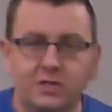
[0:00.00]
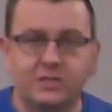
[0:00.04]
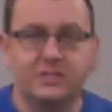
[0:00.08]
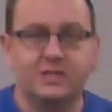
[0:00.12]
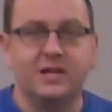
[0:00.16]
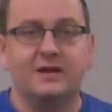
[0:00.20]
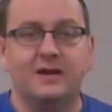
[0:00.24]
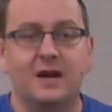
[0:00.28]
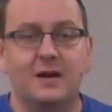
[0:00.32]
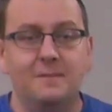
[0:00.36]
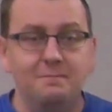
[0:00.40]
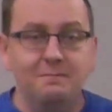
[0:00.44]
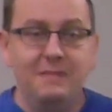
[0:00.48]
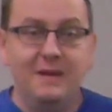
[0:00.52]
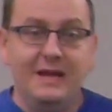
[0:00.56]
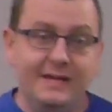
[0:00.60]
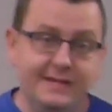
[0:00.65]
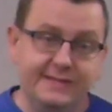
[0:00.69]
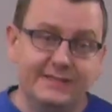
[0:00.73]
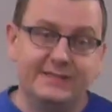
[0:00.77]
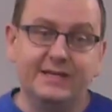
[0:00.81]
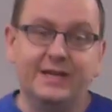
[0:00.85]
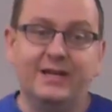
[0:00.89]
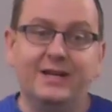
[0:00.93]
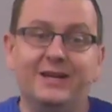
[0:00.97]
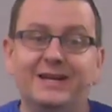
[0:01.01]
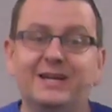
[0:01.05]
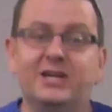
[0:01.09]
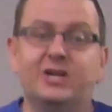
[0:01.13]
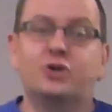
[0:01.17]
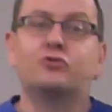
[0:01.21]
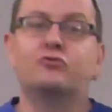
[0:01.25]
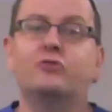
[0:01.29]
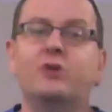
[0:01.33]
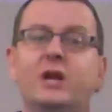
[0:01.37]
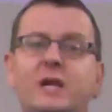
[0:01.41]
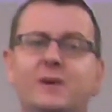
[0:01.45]
like amazing and
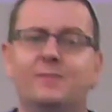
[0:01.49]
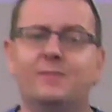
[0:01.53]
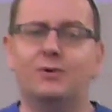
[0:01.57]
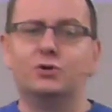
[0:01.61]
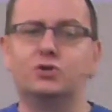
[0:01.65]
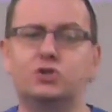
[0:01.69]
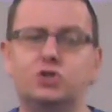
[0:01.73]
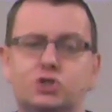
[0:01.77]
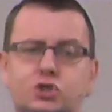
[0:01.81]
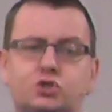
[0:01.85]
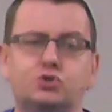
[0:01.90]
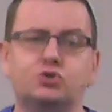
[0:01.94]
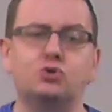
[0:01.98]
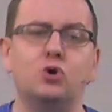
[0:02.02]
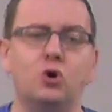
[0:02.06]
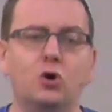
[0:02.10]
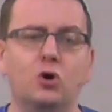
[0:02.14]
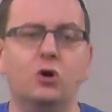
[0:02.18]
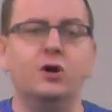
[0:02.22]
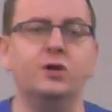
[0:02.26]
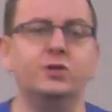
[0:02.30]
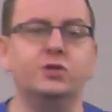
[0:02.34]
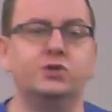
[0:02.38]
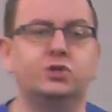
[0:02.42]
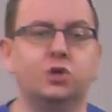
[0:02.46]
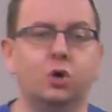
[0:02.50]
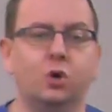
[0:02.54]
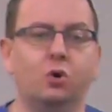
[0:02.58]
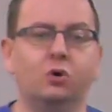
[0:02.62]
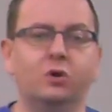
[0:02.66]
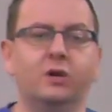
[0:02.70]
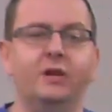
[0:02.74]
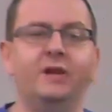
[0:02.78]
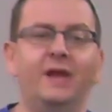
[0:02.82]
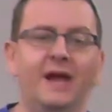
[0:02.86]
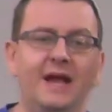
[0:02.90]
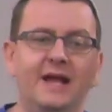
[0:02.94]
incredible, strong and
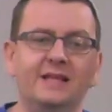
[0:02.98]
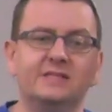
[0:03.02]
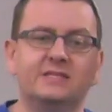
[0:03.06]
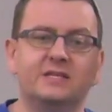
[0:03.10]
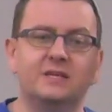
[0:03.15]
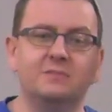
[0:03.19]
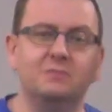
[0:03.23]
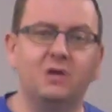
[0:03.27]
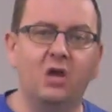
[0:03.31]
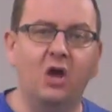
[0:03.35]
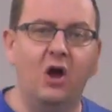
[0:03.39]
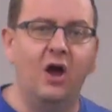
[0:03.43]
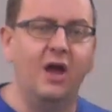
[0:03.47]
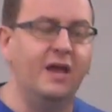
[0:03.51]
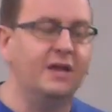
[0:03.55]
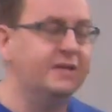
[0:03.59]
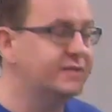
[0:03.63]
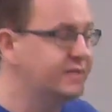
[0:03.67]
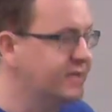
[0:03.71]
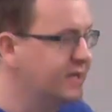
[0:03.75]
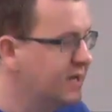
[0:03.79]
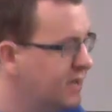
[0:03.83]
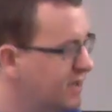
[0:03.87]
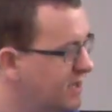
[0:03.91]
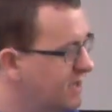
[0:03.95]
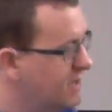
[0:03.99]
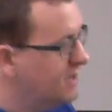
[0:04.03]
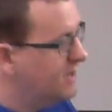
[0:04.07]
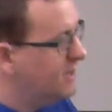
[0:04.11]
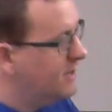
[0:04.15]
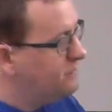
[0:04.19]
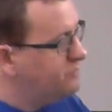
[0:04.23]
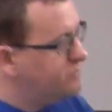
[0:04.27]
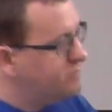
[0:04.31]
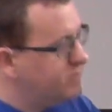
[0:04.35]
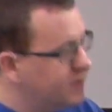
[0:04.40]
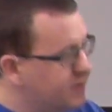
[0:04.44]
tall and handsome guys,
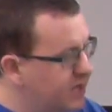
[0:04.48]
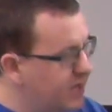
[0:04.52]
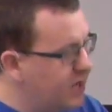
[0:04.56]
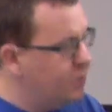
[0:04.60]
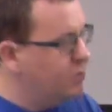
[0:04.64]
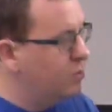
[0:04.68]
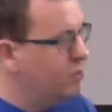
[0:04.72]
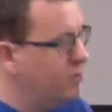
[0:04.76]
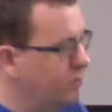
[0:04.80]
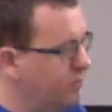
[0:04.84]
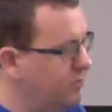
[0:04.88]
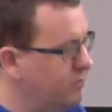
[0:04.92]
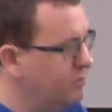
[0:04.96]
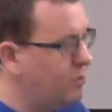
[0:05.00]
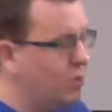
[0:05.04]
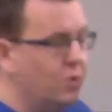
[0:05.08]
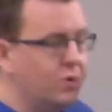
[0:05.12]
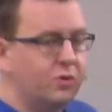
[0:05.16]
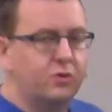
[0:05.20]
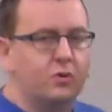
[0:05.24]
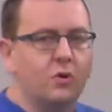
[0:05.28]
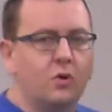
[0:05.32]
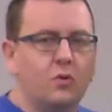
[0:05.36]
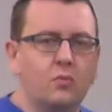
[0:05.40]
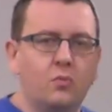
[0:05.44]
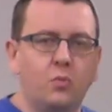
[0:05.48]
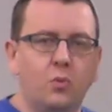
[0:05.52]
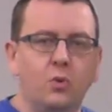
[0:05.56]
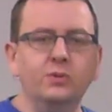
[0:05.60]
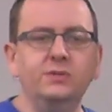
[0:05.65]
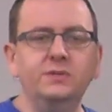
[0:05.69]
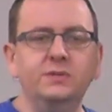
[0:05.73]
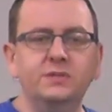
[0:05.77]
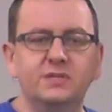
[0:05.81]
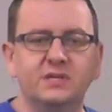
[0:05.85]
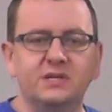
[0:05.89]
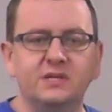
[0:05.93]
they weren't what God
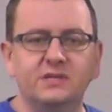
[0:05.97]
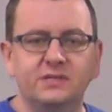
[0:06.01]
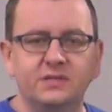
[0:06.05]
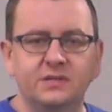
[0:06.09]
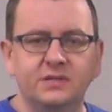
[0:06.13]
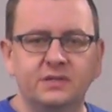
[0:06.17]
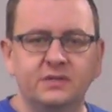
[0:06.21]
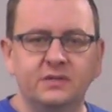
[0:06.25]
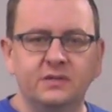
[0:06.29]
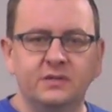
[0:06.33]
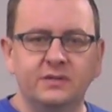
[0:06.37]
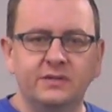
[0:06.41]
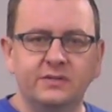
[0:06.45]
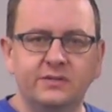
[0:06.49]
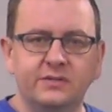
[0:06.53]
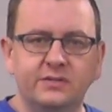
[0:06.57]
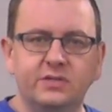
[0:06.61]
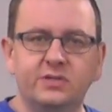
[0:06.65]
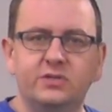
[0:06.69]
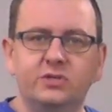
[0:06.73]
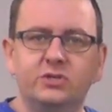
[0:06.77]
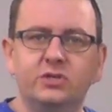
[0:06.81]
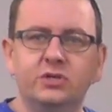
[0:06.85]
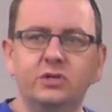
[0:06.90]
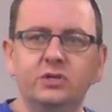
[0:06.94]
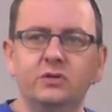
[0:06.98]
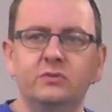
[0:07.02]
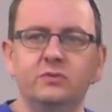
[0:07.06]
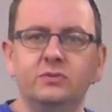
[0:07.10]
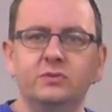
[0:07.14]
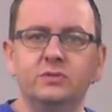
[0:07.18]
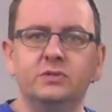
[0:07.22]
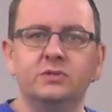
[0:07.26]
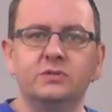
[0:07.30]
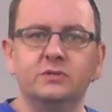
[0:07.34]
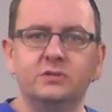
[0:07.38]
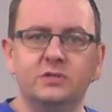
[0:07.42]
wanted to
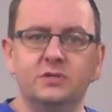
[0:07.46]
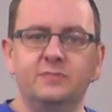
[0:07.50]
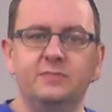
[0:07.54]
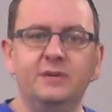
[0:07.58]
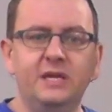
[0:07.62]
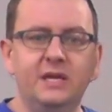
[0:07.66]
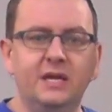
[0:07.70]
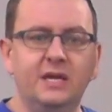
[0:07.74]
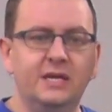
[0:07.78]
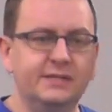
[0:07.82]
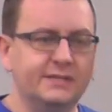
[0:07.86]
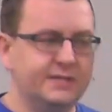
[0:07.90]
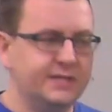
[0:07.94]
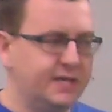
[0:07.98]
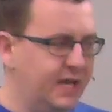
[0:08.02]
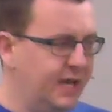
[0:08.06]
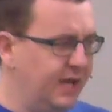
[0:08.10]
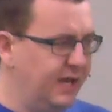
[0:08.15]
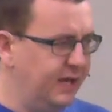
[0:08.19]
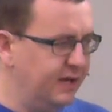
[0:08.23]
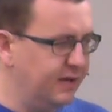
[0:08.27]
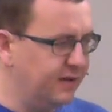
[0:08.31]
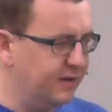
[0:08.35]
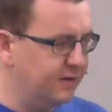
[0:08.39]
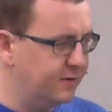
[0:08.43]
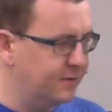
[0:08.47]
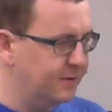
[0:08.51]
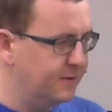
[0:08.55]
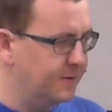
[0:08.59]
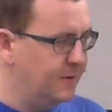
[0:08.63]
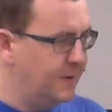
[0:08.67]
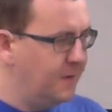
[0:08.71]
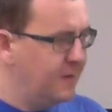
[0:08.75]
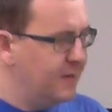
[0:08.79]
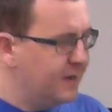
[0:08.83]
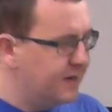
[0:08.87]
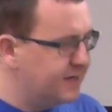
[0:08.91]
choose to be his king.
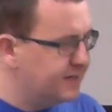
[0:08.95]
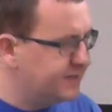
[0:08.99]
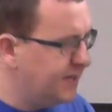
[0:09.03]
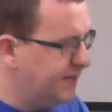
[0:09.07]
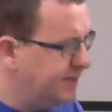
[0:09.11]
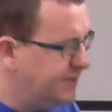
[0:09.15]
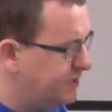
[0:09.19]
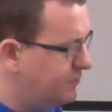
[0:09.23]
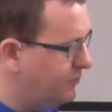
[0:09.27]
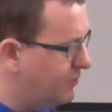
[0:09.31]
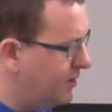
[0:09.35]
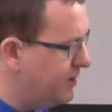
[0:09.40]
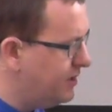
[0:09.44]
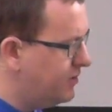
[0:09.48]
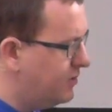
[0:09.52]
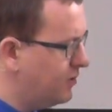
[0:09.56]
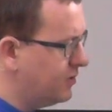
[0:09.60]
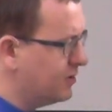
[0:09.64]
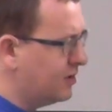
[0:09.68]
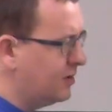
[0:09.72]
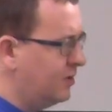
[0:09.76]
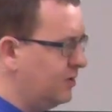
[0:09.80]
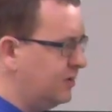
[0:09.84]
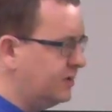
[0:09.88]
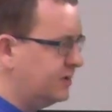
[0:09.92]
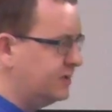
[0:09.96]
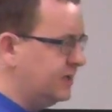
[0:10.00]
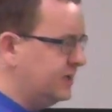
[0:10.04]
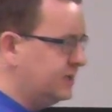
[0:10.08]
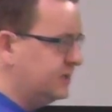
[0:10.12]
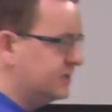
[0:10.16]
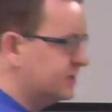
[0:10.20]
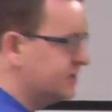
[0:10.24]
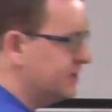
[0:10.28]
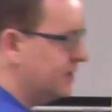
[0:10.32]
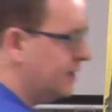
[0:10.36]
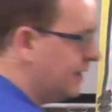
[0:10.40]
Because actually, when God looked
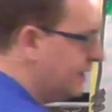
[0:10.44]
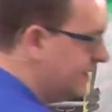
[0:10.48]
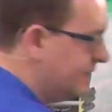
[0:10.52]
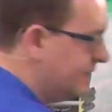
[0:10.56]
inside,